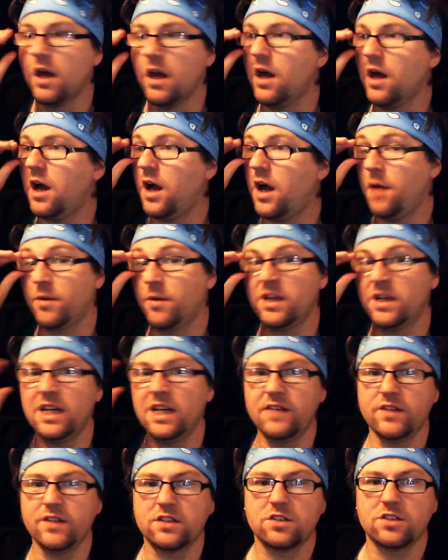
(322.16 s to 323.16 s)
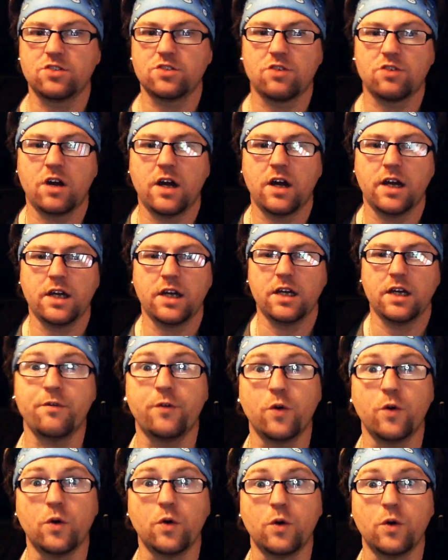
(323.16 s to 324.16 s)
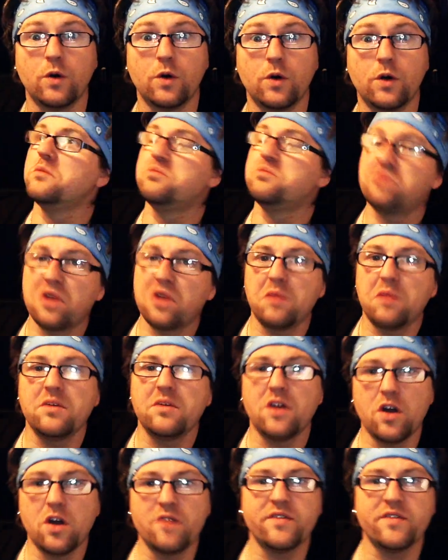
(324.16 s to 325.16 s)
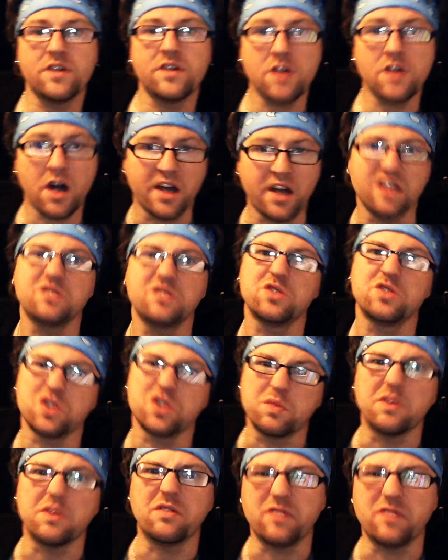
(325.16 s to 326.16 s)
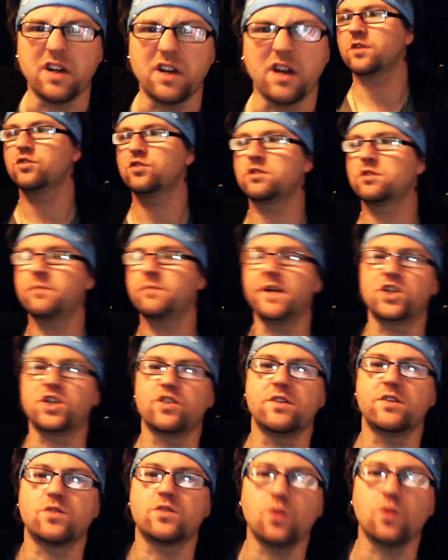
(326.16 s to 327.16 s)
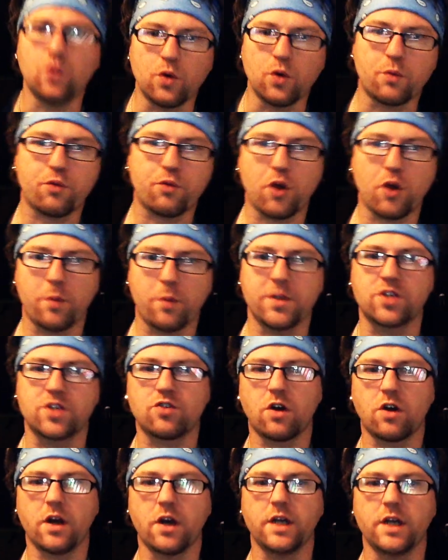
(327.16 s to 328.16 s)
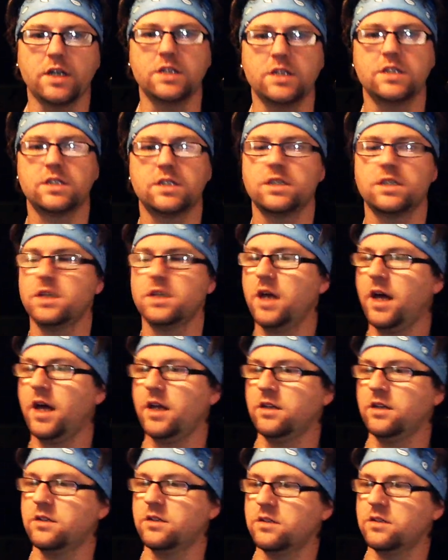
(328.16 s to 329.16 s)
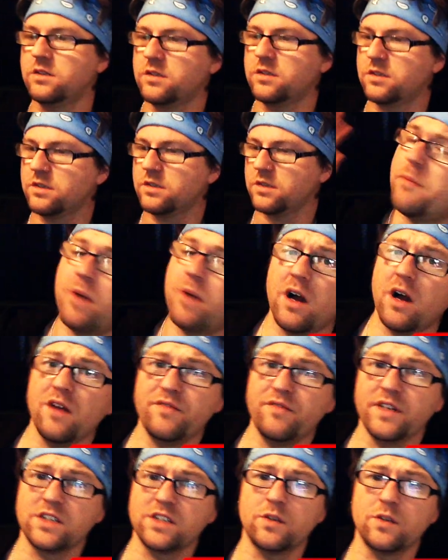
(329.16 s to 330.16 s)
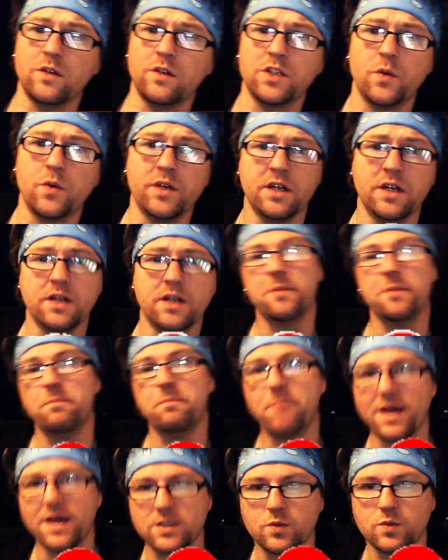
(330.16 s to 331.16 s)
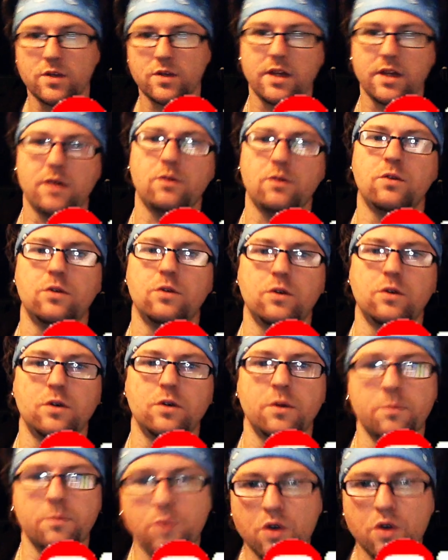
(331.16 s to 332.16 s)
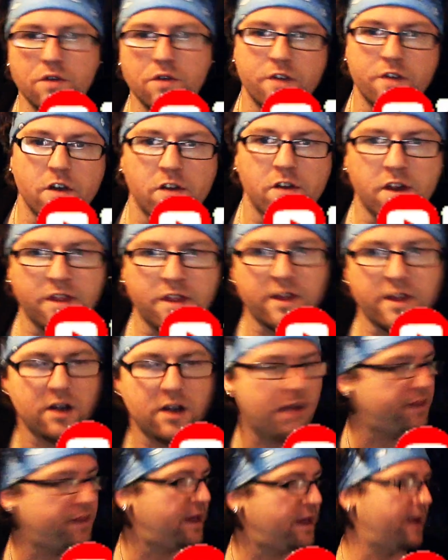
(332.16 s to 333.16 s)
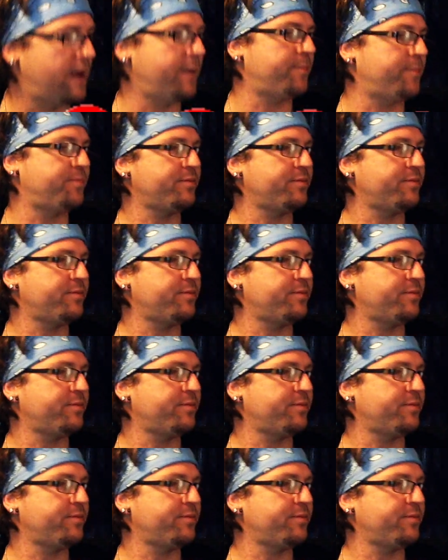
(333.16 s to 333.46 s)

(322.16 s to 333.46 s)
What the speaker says: I'm going to leave it to dry for probably overnight, to be fair. Just make sure it's all properly dried and perfect, so I don't want to mess with it or move it or anything like that.